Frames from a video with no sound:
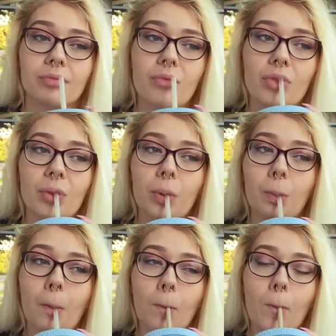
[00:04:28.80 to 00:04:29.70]

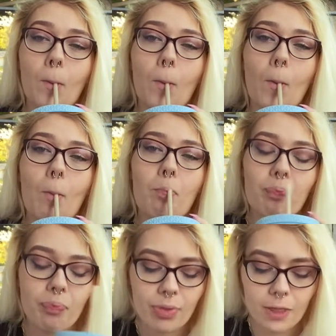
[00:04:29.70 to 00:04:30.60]

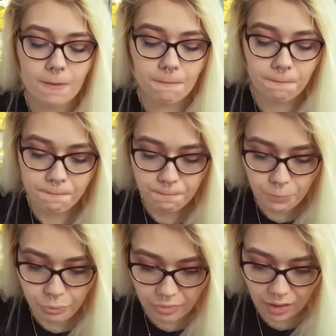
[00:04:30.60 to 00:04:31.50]

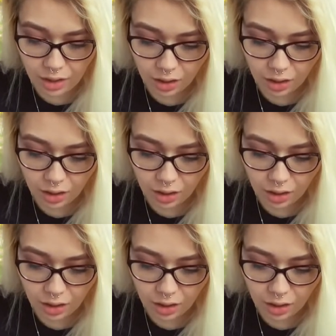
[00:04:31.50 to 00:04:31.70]
No one is speaking in this clip.